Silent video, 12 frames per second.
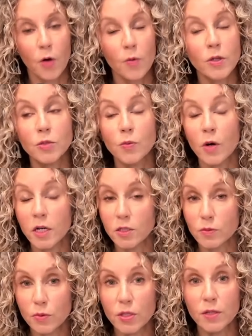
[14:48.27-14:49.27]
which works
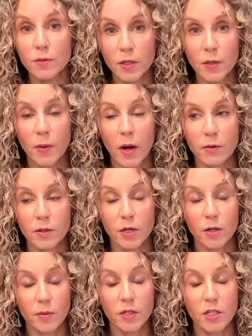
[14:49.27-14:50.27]
really, really well when
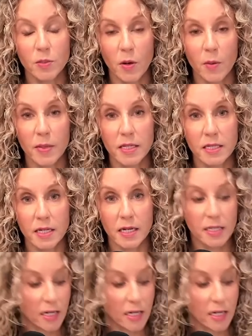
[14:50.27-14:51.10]
you're a really small business.